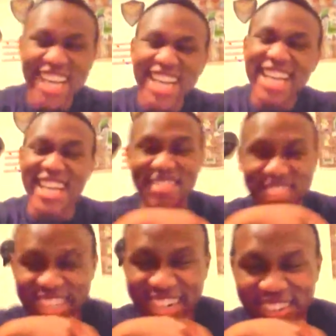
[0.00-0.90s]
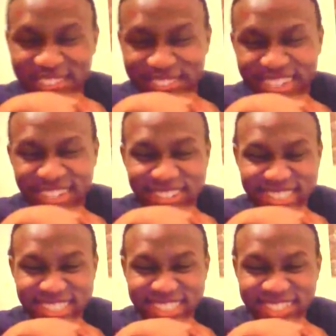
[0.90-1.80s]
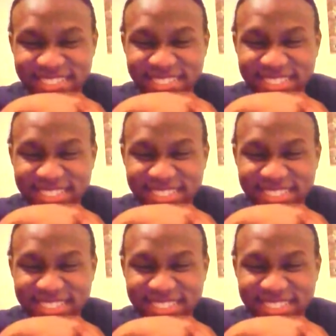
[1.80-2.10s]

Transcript: Let me get off here and go to sleep.